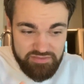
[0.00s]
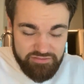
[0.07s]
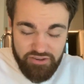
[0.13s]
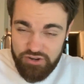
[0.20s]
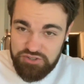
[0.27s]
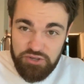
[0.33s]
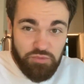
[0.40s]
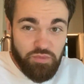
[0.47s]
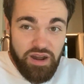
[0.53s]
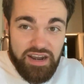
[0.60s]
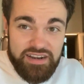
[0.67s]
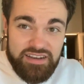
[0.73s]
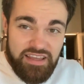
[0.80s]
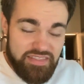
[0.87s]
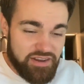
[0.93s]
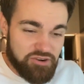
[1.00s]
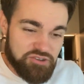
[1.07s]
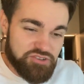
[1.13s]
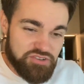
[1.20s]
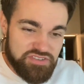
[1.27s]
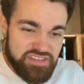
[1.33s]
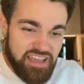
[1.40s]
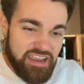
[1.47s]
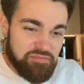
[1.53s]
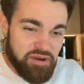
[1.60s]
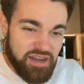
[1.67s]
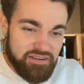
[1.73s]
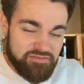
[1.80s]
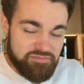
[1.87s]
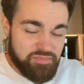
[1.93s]
photo shoot 1, and then on Tuesday he
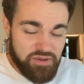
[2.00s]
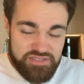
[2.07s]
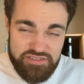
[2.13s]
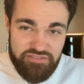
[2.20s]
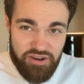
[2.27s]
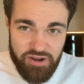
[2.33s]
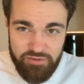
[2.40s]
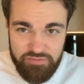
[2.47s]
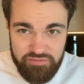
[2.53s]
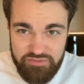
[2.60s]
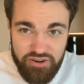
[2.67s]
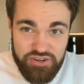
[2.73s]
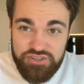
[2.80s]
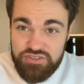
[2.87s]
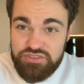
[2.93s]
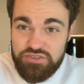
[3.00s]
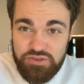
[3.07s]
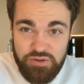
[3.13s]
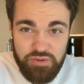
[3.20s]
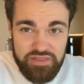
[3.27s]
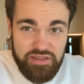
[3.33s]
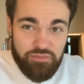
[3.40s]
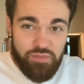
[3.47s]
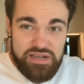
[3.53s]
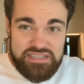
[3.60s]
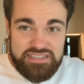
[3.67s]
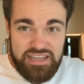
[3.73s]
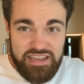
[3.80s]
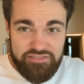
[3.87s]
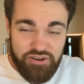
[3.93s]
might post a photo from photo shoot 2, and then
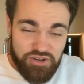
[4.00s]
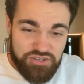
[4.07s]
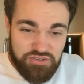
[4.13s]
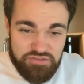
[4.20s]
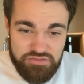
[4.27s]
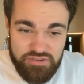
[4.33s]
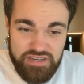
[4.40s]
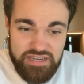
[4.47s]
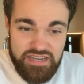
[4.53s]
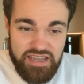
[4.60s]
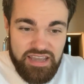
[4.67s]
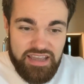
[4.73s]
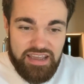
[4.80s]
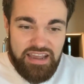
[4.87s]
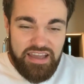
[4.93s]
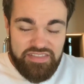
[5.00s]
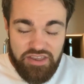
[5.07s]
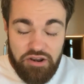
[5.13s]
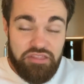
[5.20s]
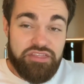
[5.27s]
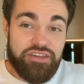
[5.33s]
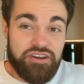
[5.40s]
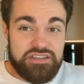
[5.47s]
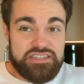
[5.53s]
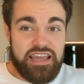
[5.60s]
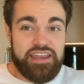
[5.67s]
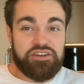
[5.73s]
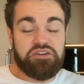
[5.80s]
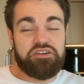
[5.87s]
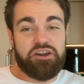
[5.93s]
Wednesday photo shoot 3, and then on
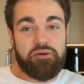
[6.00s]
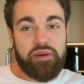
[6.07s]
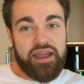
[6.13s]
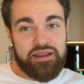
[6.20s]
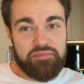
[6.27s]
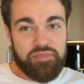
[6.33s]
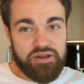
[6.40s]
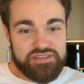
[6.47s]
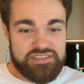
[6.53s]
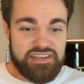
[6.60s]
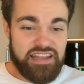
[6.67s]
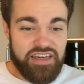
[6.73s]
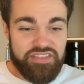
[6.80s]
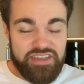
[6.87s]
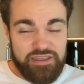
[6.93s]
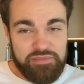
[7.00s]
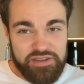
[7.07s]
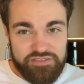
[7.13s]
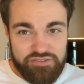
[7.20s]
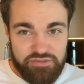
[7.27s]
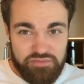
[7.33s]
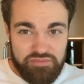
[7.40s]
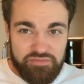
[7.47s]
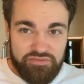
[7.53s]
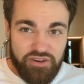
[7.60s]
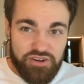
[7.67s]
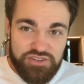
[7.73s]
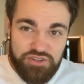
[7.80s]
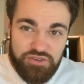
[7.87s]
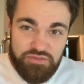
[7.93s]
Thursday he could go back and post another image from
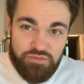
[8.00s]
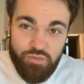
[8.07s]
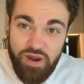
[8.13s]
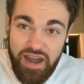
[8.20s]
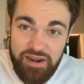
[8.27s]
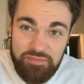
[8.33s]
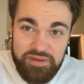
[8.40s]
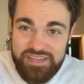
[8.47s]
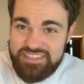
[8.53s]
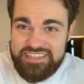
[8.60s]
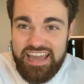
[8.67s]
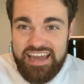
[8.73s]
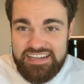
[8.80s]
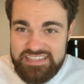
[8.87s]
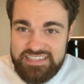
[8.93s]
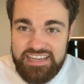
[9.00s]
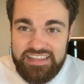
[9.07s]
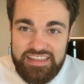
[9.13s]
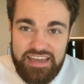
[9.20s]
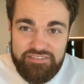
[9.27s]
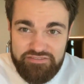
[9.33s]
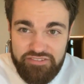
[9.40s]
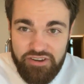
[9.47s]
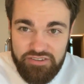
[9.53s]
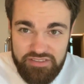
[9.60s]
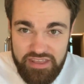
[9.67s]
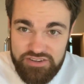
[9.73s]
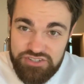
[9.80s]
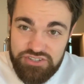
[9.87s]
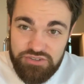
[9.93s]
photo shoot 1 because they hadn't seen
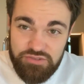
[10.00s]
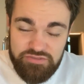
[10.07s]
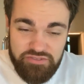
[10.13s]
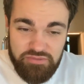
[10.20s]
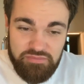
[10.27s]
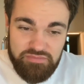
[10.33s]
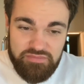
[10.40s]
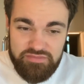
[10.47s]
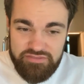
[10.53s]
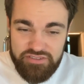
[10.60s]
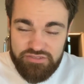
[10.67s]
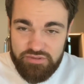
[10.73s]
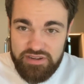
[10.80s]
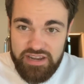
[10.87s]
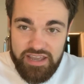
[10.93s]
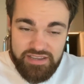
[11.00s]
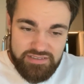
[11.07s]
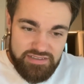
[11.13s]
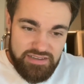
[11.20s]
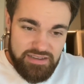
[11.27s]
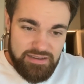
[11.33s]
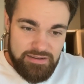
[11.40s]
that shoot for 3 days.